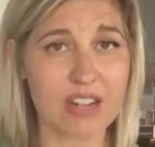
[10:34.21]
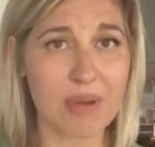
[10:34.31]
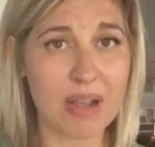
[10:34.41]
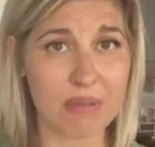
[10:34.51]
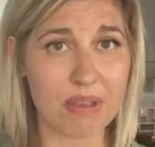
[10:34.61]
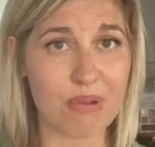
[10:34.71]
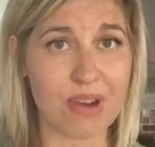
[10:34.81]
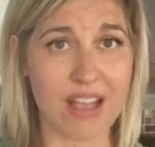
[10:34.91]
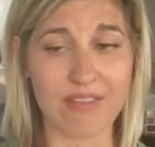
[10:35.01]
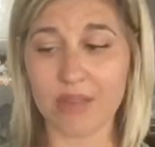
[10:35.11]
I probably won't
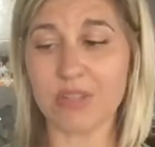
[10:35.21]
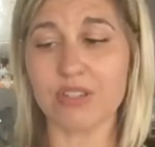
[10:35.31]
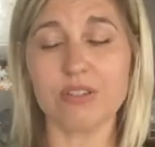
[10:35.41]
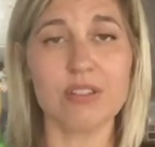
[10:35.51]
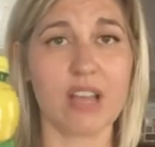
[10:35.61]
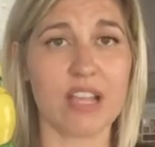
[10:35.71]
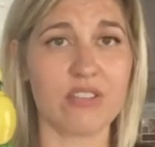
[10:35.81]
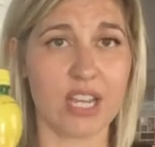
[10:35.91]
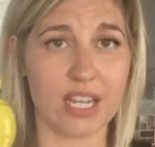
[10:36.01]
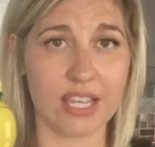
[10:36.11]
have lemon juice, so I
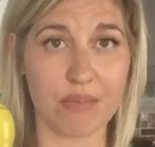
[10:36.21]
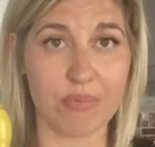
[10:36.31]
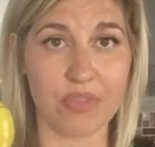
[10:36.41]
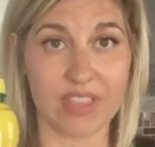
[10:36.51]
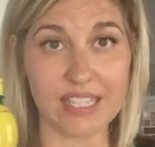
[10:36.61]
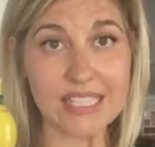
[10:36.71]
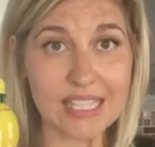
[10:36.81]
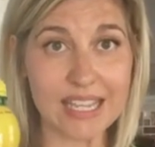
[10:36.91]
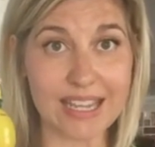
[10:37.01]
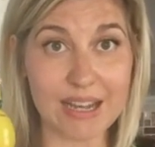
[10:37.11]
try to keep this
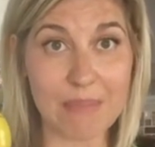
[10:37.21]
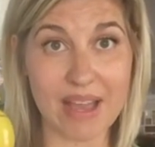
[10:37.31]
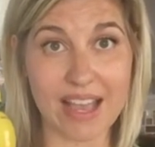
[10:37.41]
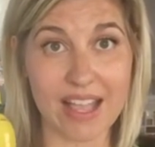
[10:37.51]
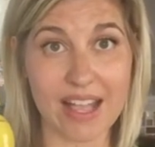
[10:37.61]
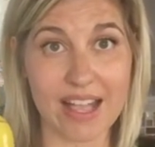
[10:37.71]
in my